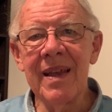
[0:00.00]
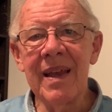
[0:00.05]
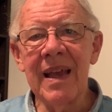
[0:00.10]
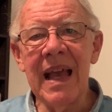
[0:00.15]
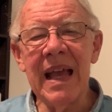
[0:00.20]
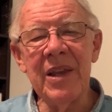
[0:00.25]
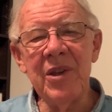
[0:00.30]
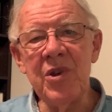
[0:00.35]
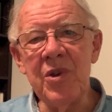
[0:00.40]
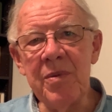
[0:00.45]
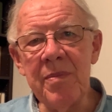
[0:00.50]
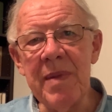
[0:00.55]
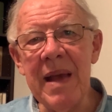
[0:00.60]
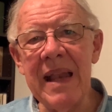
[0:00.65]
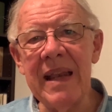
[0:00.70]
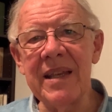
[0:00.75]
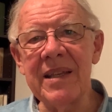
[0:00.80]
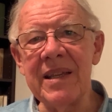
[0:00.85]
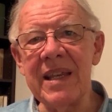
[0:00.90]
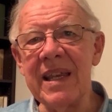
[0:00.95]
And
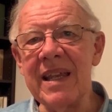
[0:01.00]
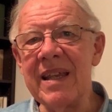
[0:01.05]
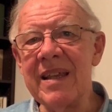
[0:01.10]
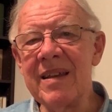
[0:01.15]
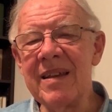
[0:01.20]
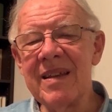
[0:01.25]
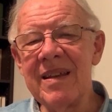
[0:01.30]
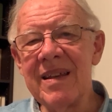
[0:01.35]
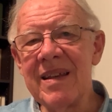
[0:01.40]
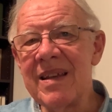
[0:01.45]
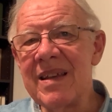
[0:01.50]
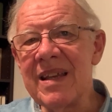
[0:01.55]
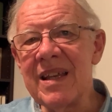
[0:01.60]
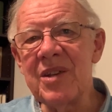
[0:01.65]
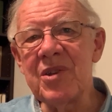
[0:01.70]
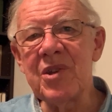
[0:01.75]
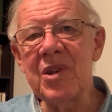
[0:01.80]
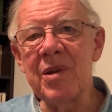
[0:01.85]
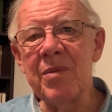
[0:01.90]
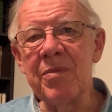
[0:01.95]
humanity
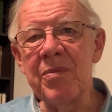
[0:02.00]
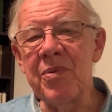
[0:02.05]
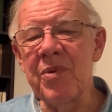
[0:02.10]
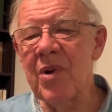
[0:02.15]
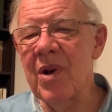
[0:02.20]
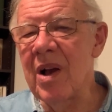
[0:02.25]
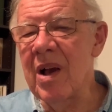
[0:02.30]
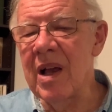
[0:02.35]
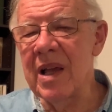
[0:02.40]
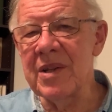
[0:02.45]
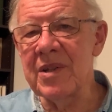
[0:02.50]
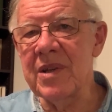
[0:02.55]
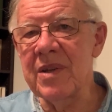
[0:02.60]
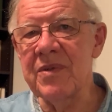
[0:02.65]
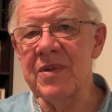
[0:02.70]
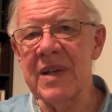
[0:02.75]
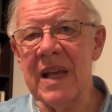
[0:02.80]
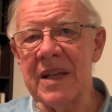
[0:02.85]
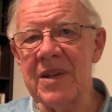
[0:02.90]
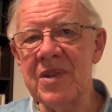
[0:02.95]
is comprised
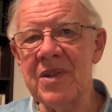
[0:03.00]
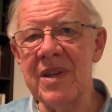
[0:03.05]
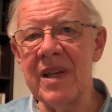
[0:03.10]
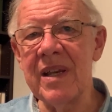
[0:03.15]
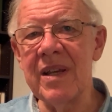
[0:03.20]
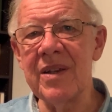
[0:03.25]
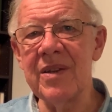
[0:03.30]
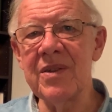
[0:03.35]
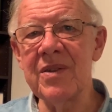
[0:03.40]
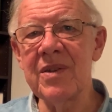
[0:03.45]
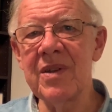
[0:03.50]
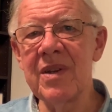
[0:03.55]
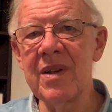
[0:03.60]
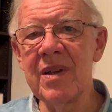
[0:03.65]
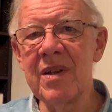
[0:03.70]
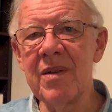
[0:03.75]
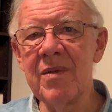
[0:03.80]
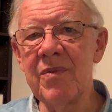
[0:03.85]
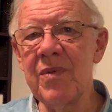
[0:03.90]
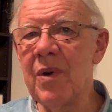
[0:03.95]
of such sinners,
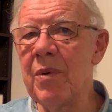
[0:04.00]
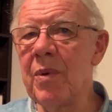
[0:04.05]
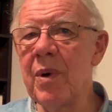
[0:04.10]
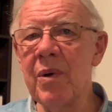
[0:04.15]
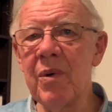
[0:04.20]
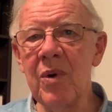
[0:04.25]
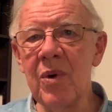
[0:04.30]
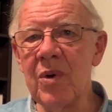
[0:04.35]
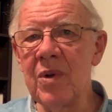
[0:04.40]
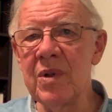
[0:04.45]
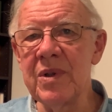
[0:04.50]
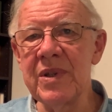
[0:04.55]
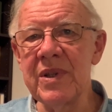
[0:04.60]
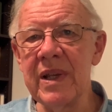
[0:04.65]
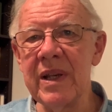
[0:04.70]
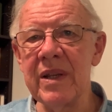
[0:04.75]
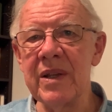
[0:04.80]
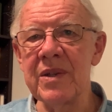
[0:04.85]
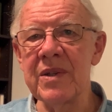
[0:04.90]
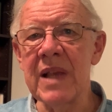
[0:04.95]
for we're all
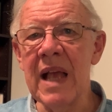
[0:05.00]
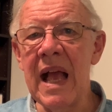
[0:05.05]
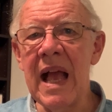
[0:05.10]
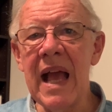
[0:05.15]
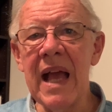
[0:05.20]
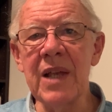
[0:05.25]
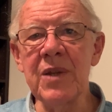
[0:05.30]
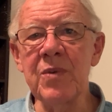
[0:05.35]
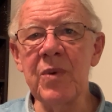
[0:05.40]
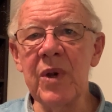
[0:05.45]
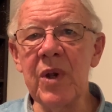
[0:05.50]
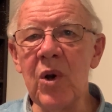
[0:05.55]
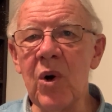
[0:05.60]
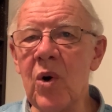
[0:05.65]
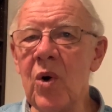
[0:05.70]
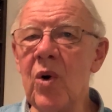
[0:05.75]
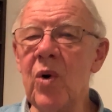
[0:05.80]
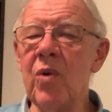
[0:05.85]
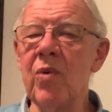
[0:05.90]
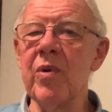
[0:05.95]
sinners, as we
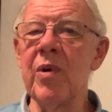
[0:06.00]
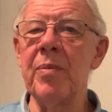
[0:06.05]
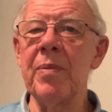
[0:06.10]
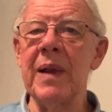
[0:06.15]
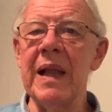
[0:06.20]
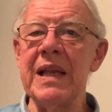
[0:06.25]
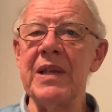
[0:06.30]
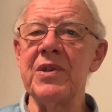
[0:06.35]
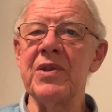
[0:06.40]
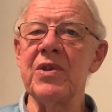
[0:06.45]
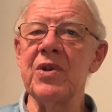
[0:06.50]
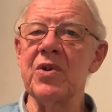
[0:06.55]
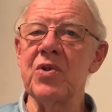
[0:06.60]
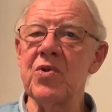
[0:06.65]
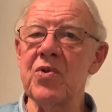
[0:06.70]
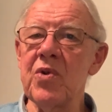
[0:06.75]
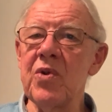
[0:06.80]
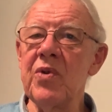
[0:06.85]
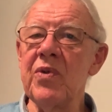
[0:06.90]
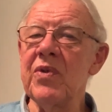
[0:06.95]
all replace the
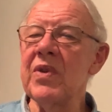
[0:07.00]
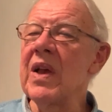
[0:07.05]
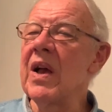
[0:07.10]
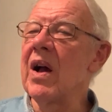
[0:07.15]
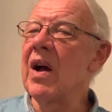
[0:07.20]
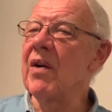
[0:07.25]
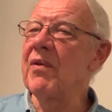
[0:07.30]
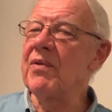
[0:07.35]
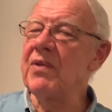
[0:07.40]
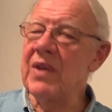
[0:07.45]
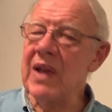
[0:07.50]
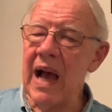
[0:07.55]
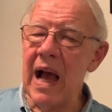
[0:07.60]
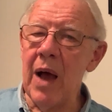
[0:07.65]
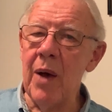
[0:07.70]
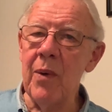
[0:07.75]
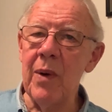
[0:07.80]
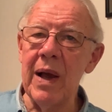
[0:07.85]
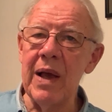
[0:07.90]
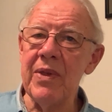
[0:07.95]
truth of
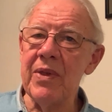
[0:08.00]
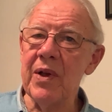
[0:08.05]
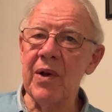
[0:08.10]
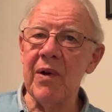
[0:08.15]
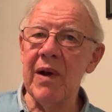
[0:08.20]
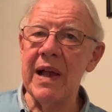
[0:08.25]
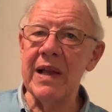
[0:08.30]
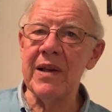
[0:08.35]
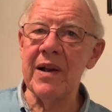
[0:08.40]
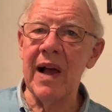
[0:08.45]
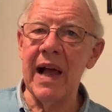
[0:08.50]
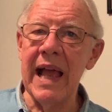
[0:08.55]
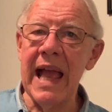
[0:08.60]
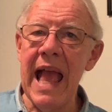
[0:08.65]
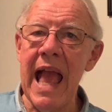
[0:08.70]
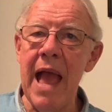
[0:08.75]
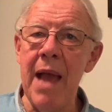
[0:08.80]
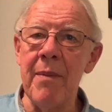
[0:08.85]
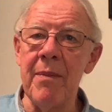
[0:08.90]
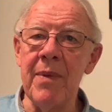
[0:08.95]
Yahweh, the great I
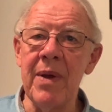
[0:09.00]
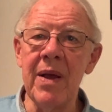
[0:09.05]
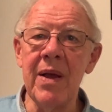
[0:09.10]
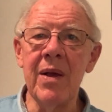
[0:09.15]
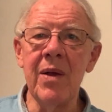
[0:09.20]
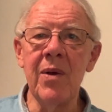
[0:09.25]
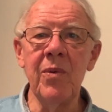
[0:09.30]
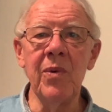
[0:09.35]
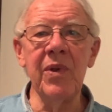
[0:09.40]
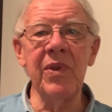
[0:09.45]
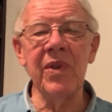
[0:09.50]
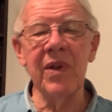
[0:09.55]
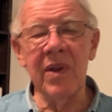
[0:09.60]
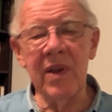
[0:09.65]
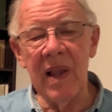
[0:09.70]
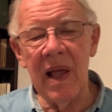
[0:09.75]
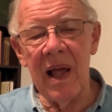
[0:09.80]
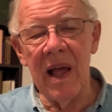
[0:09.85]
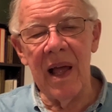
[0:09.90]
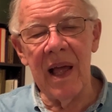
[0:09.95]
am, with the
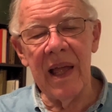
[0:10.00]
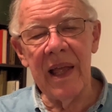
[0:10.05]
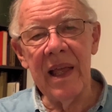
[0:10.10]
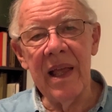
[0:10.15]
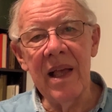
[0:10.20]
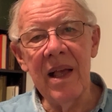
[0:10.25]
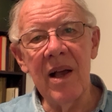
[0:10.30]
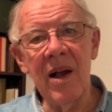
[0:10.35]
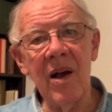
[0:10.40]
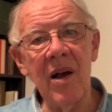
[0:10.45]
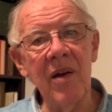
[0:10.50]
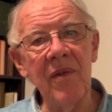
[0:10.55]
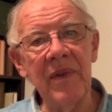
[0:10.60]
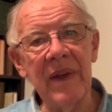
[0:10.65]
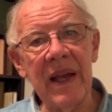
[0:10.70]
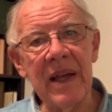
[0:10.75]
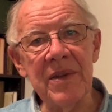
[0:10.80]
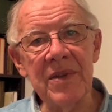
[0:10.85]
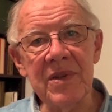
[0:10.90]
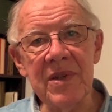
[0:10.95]
lie of
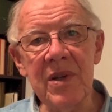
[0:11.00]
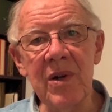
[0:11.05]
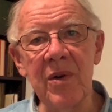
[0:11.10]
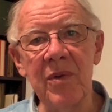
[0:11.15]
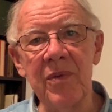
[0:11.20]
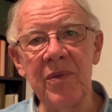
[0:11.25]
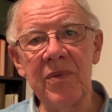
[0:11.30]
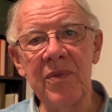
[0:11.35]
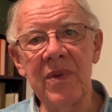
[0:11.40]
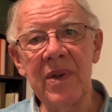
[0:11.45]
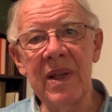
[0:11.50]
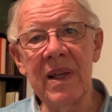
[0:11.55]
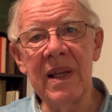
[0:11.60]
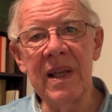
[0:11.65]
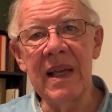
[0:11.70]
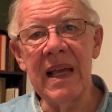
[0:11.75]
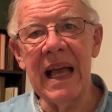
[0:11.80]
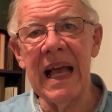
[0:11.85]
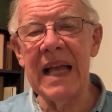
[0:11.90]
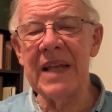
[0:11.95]
ourself
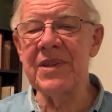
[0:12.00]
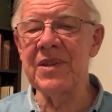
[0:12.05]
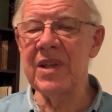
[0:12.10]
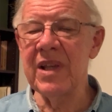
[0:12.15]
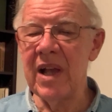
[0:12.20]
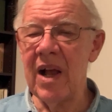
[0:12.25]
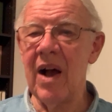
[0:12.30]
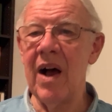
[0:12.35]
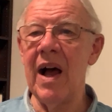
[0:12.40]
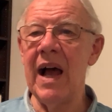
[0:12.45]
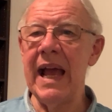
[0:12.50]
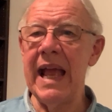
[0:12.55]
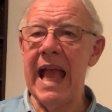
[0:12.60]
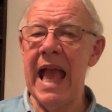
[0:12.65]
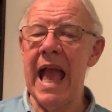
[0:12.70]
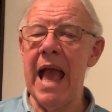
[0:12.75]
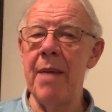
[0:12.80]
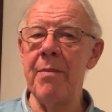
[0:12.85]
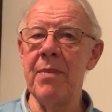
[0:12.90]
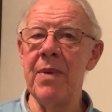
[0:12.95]
as the I
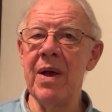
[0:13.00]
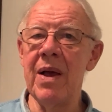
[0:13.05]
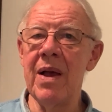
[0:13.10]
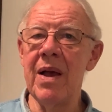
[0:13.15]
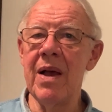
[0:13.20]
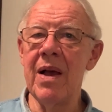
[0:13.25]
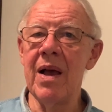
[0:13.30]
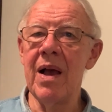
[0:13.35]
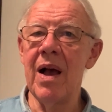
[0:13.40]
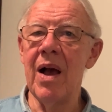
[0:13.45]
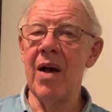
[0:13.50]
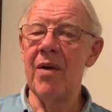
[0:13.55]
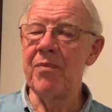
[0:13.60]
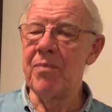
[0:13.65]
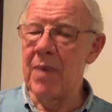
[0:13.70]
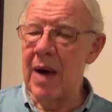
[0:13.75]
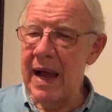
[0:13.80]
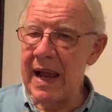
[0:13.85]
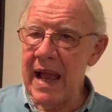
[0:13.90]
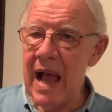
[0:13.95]
am of
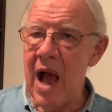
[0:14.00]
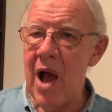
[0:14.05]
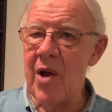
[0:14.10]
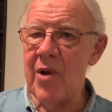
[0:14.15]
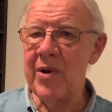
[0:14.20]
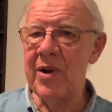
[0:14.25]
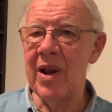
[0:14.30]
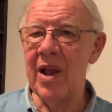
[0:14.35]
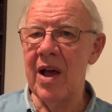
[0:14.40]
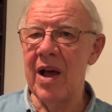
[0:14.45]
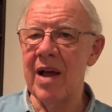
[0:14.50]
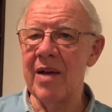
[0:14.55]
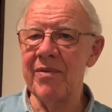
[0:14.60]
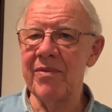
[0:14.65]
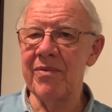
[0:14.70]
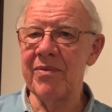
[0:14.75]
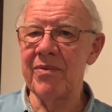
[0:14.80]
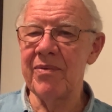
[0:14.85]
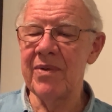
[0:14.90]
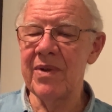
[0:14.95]
my own
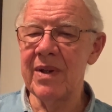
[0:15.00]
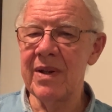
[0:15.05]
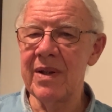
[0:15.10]
life.